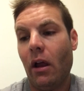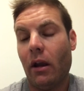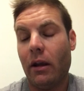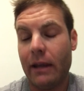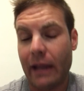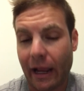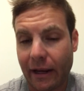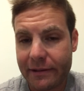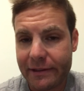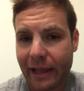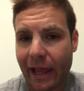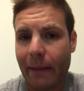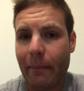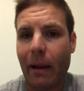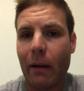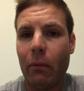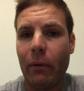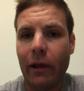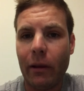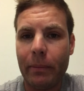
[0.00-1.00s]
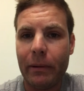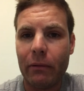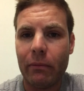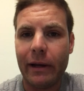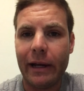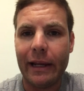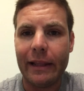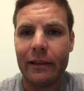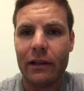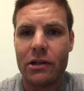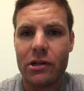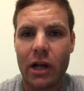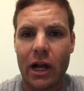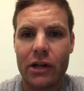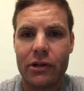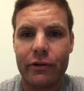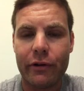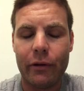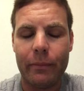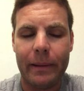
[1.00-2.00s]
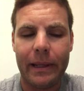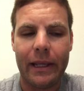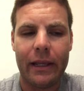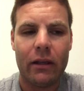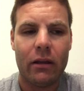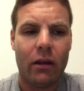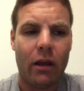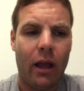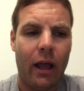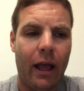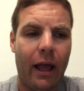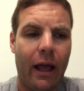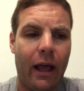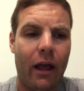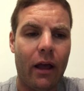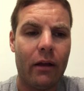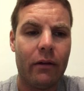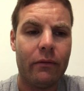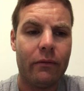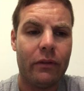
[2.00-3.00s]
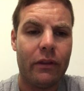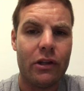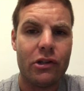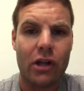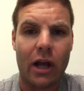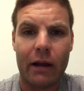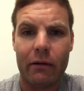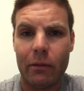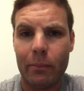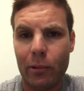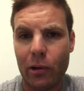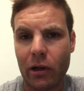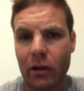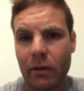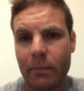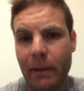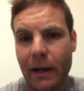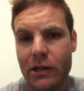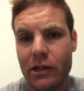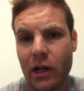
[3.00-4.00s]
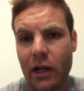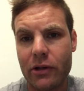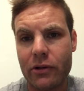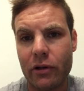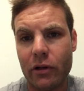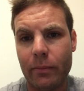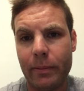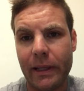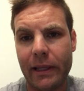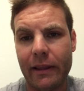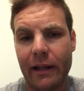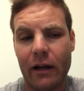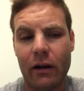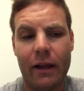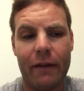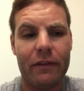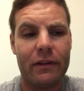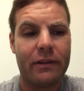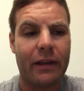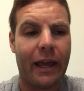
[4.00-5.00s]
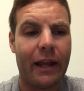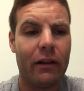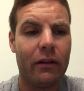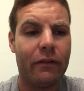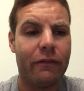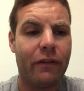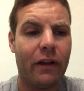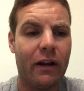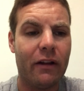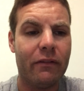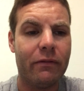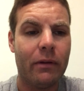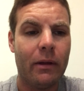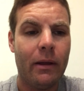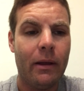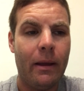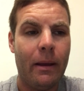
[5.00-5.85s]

Next time I will be reading the genre book by John Truby that I don't have the title in front of.